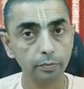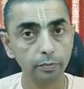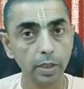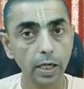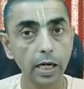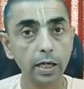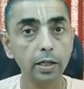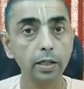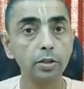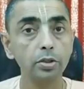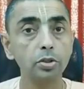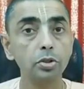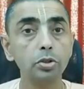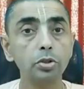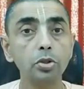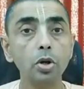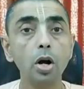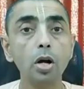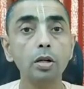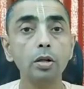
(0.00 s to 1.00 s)
It is
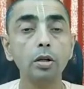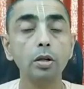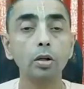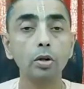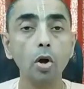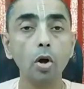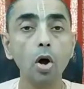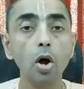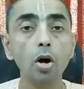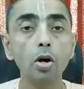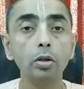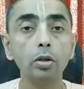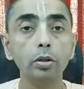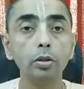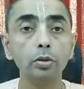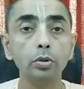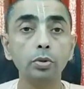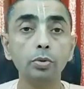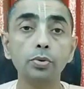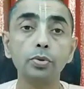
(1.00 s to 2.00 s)
not
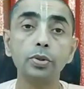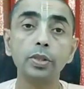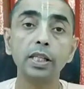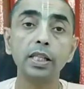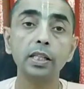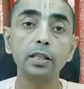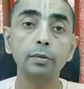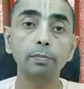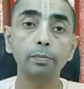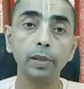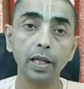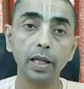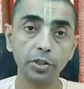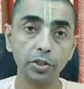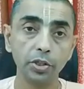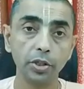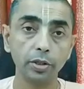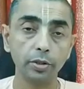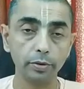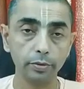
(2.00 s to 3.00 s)
wrong to seek
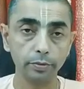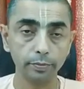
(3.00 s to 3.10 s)
pleasure.